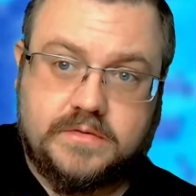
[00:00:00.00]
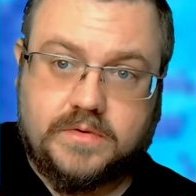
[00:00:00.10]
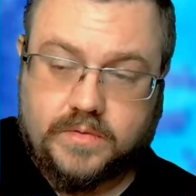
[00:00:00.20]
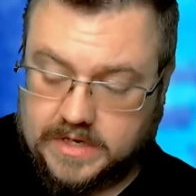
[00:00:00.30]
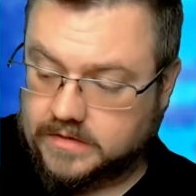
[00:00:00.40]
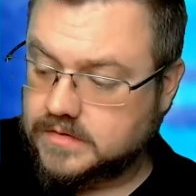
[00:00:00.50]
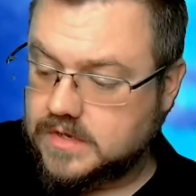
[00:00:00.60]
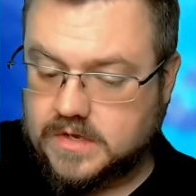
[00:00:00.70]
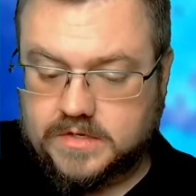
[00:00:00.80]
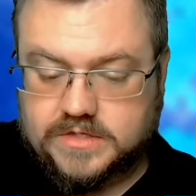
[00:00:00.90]
Well,
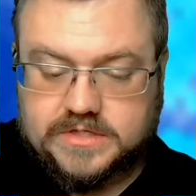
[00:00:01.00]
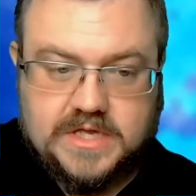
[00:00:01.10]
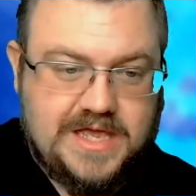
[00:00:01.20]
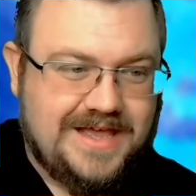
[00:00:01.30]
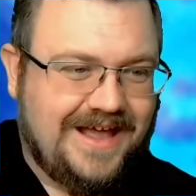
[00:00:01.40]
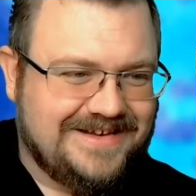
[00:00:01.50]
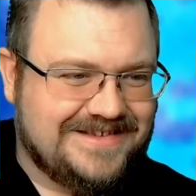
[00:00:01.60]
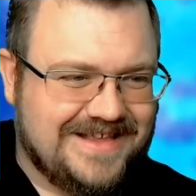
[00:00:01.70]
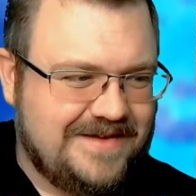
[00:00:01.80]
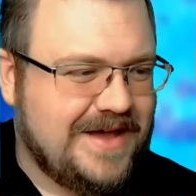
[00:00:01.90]
just
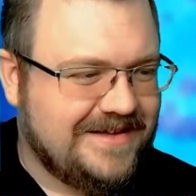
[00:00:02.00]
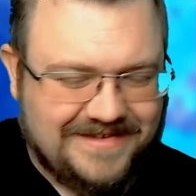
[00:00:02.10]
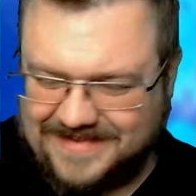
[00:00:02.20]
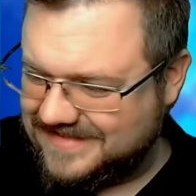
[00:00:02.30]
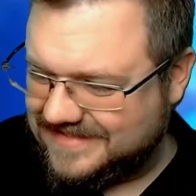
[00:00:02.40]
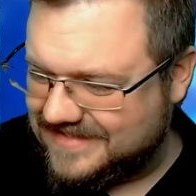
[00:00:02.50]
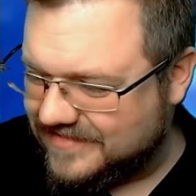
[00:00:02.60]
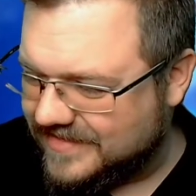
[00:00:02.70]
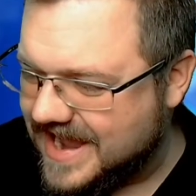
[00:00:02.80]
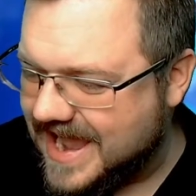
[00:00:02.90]
think about the
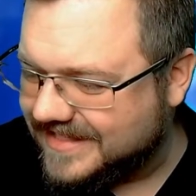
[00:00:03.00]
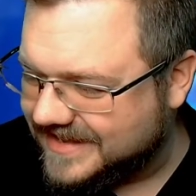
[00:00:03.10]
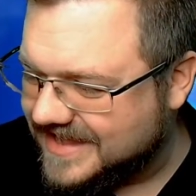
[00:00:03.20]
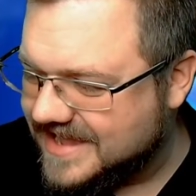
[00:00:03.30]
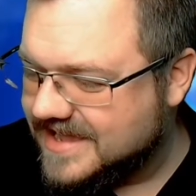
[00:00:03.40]
reality